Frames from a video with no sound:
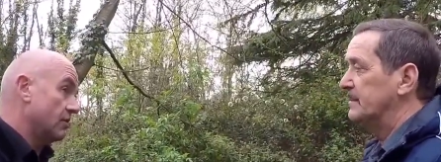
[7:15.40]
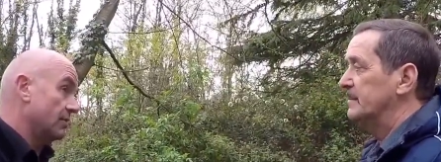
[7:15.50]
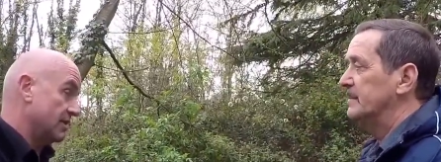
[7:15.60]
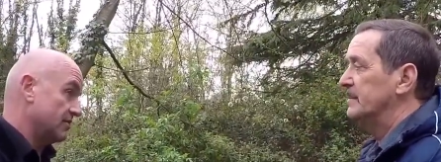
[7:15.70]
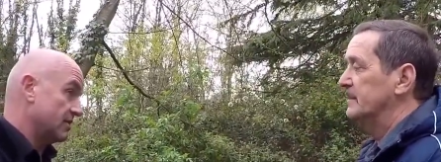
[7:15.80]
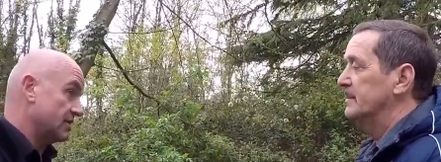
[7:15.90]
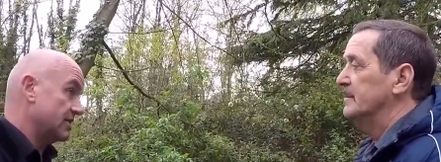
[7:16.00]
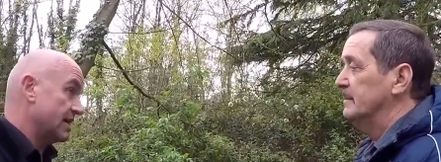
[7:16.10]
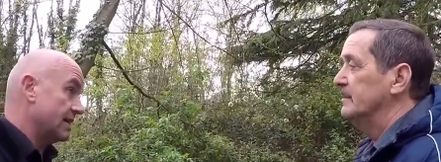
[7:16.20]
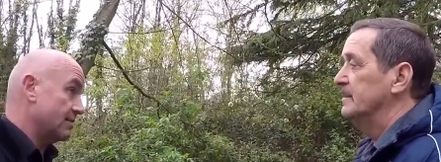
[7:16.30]
Speaker 1: from Leavesden
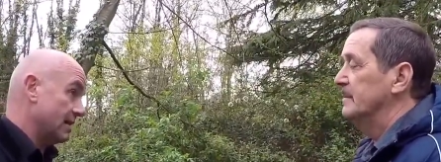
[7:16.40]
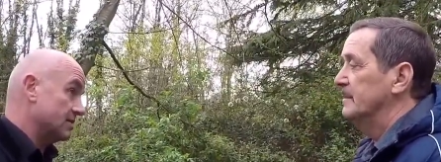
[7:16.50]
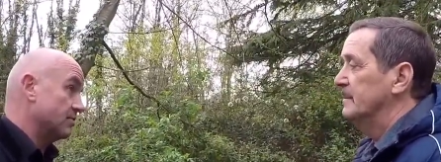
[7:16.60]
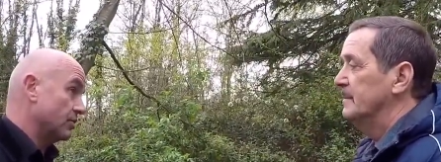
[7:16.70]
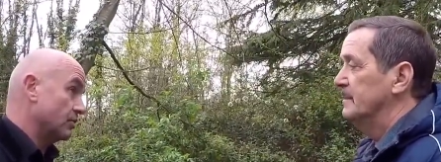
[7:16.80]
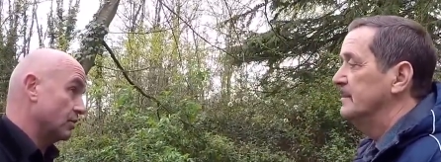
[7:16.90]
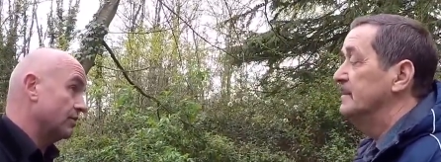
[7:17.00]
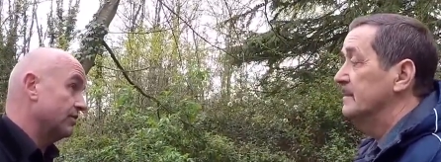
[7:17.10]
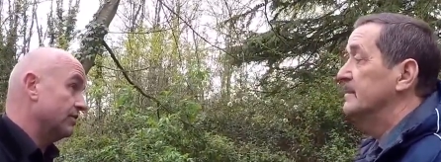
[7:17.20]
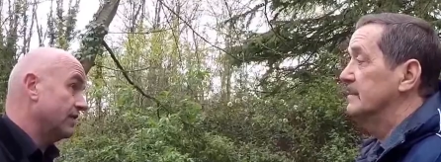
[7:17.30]
Asylum by his brother
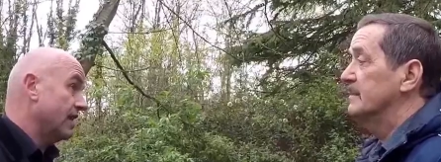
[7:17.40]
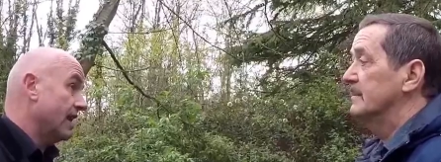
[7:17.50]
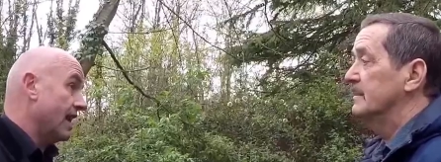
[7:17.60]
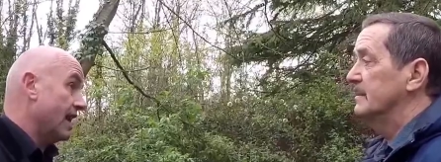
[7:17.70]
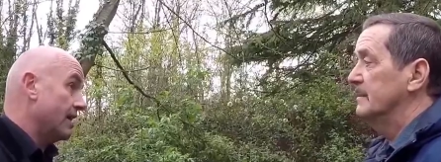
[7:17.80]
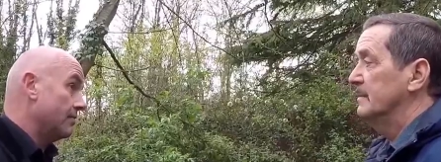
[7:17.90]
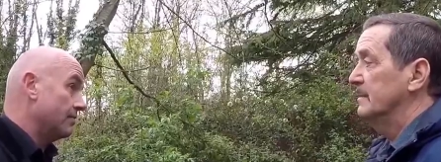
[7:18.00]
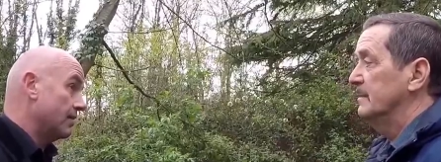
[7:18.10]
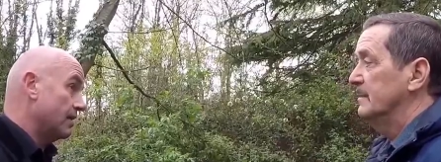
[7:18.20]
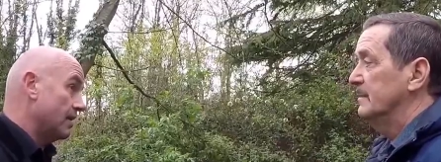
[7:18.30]
Wolf,
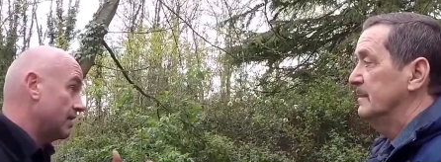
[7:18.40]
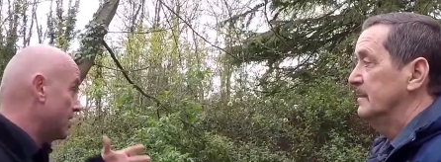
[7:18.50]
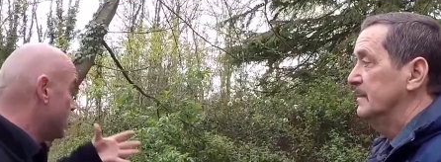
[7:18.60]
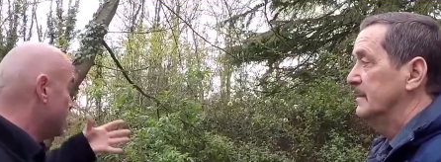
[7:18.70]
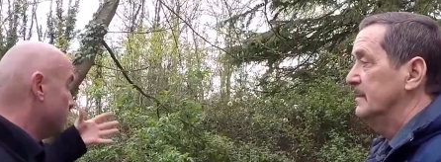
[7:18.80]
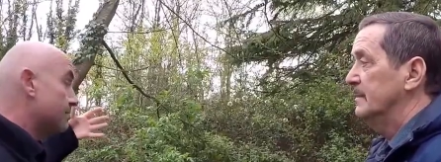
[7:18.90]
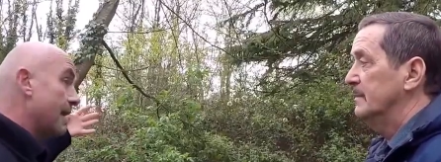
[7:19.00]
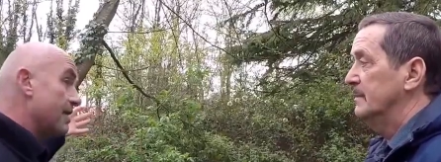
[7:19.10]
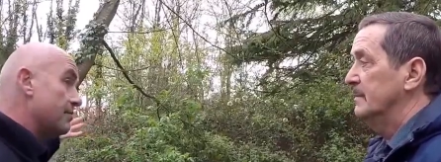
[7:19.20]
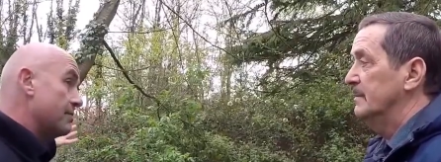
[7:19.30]
um, he
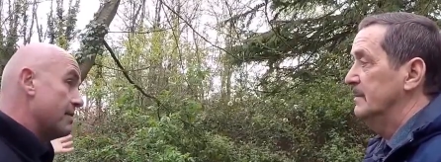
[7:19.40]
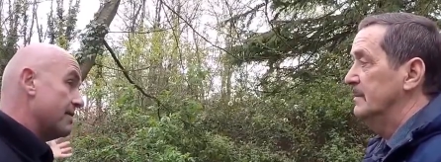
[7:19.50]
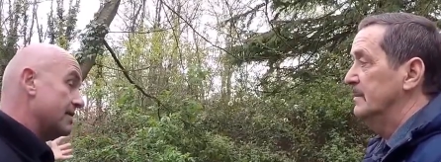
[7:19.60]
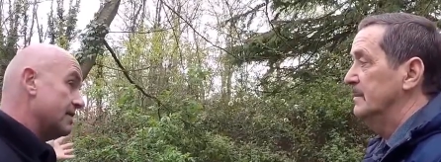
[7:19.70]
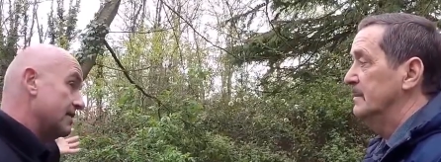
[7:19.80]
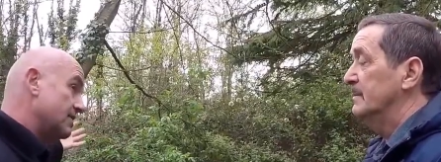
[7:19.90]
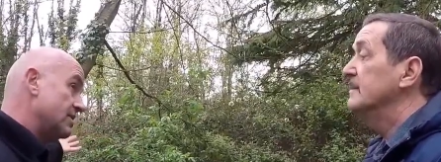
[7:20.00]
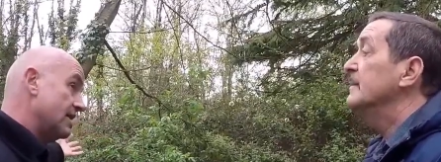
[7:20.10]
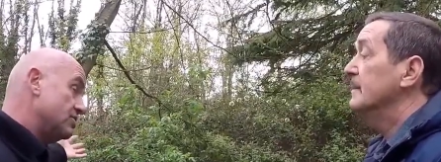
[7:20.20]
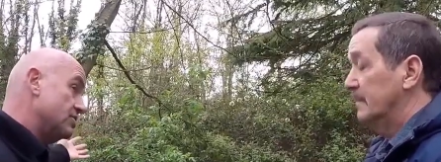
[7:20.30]
may have been buried in this
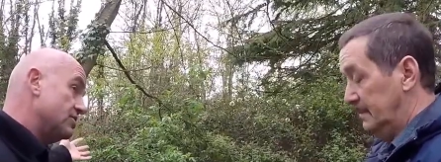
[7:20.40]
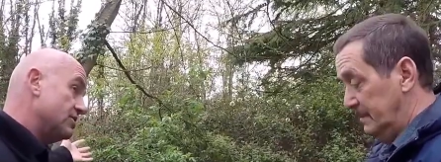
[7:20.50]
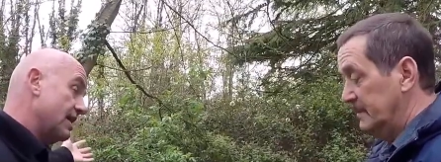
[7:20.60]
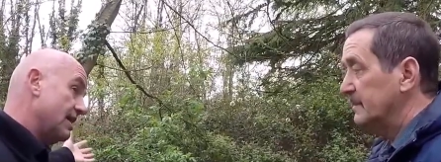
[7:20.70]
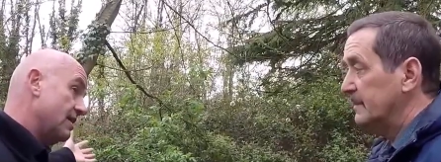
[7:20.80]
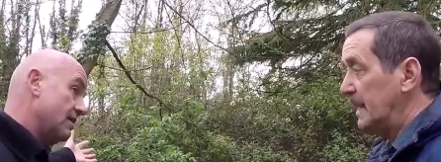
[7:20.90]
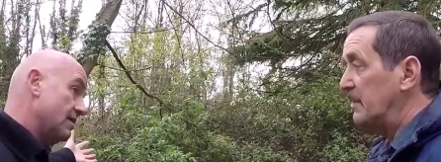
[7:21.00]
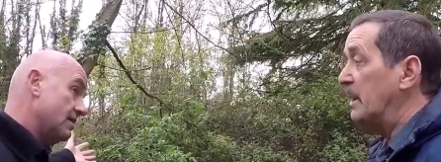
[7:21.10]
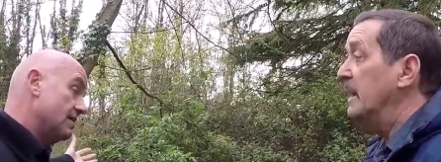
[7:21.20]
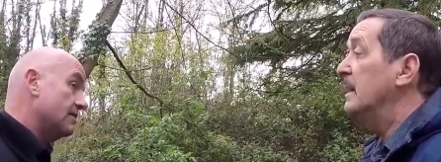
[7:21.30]
section, you say?
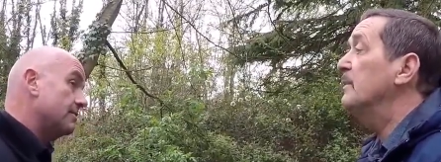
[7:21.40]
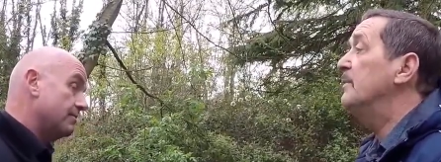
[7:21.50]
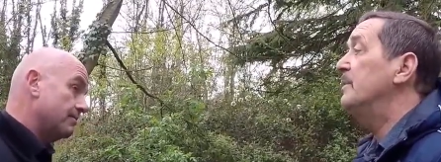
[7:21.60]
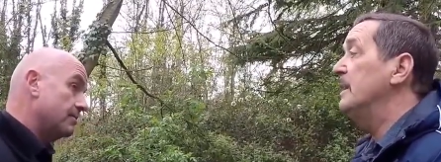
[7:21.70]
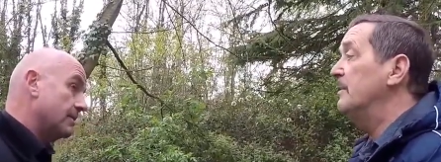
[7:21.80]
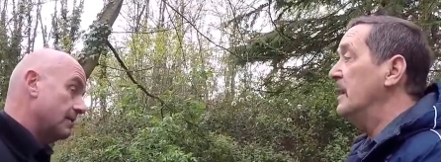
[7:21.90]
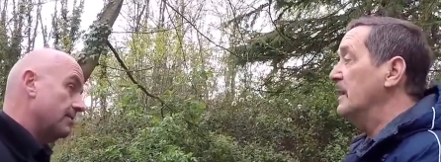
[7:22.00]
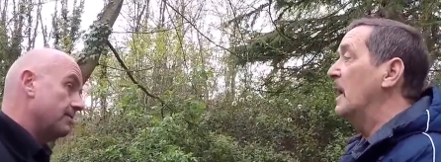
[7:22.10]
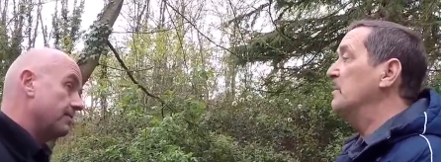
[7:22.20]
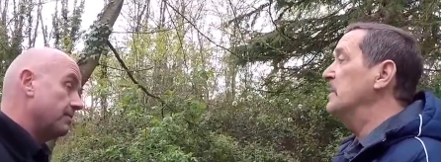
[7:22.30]
Speaker 2: That's right. If, if Aaron
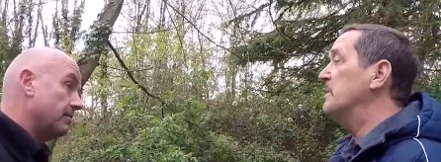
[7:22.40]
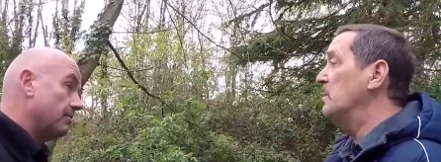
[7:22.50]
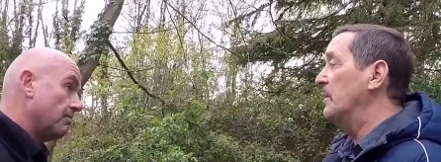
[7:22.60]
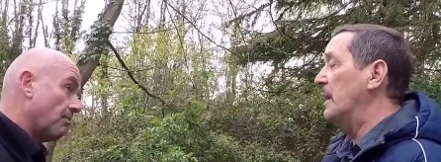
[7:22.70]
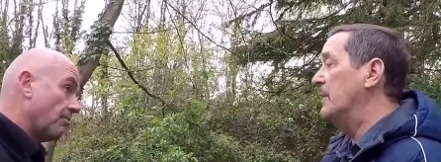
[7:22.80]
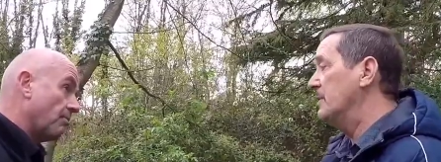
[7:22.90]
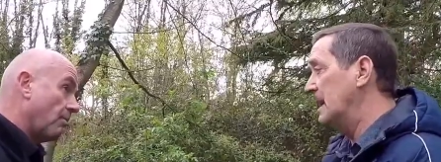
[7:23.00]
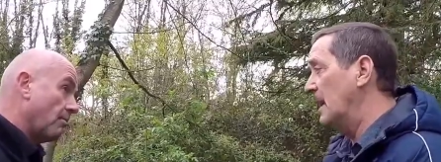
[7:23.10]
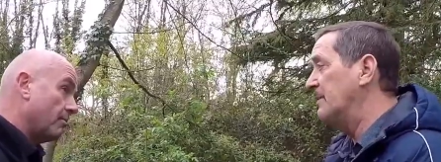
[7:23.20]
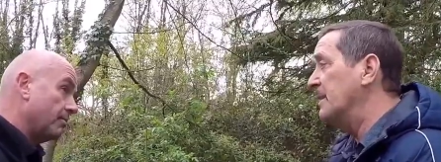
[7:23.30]
Kosminski was actually
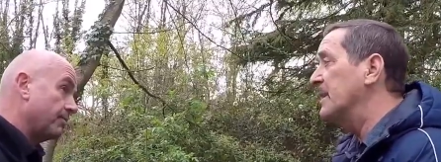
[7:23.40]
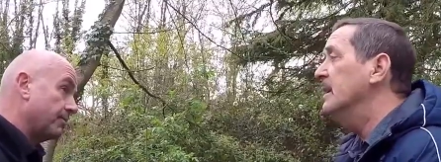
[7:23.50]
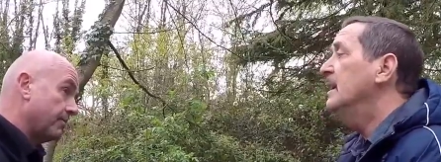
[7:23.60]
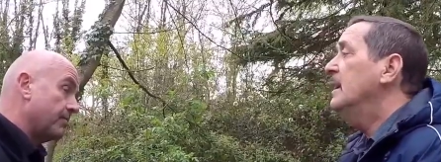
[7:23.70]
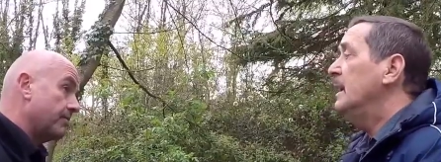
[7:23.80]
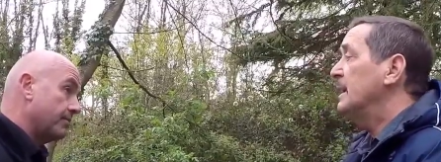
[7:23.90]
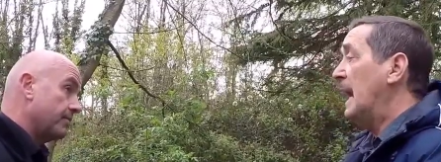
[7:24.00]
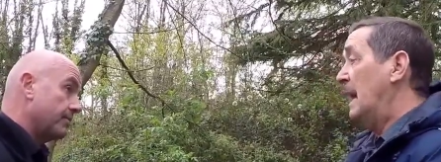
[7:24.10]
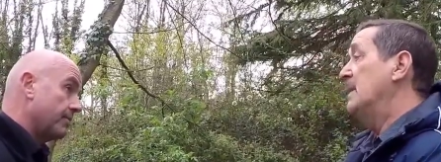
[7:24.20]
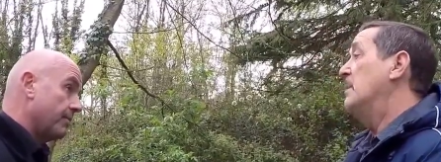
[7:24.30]
left here and he
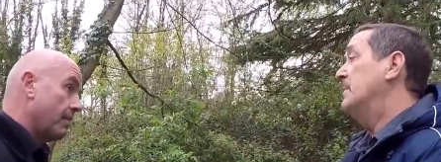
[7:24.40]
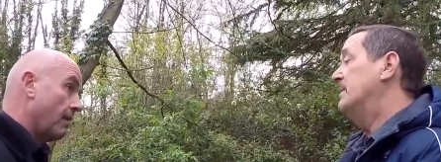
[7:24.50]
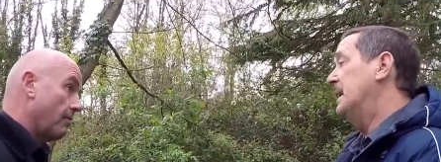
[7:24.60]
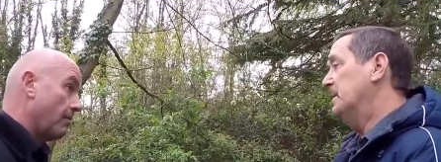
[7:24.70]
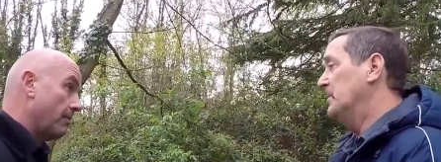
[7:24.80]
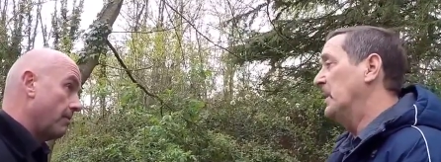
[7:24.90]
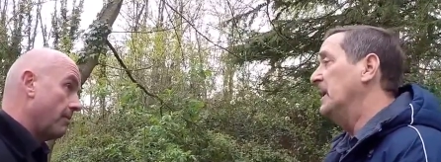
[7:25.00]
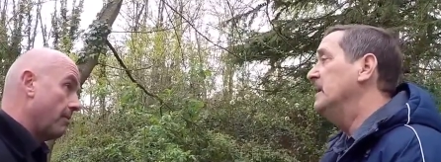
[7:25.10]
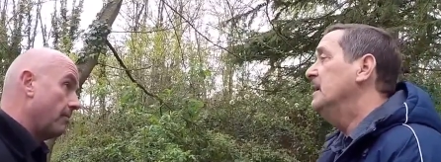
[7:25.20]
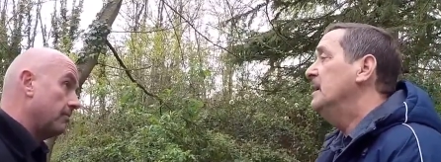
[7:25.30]
had not been taken
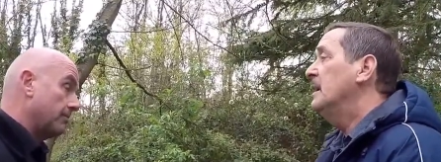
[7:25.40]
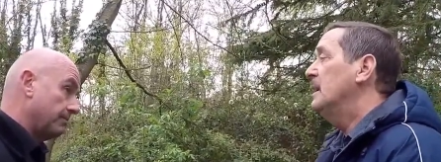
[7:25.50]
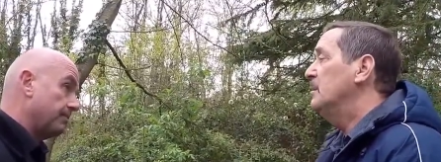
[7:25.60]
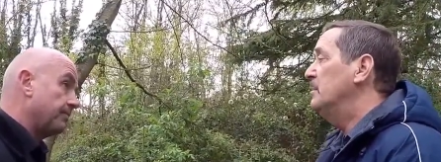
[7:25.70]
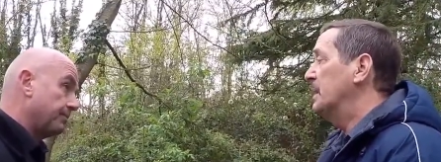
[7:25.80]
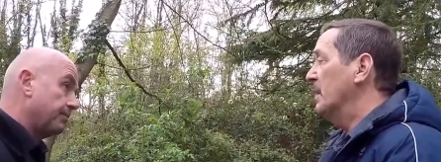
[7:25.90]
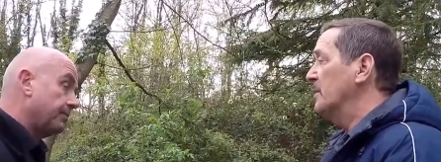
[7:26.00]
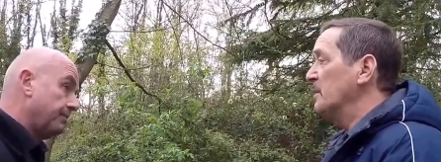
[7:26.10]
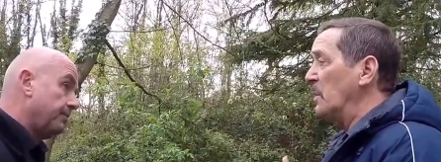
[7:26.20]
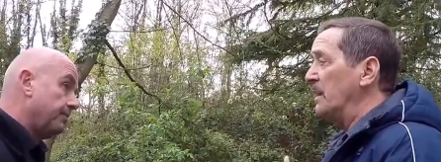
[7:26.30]
away, um, because
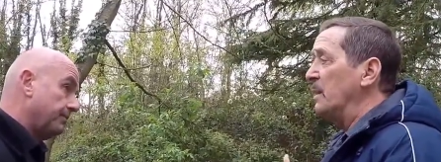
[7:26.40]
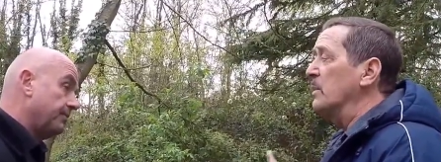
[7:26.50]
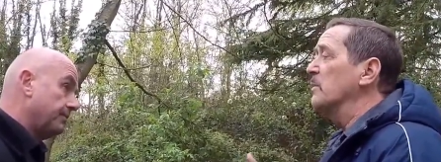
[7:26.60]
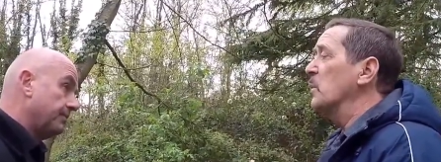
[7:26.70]
of the way they would have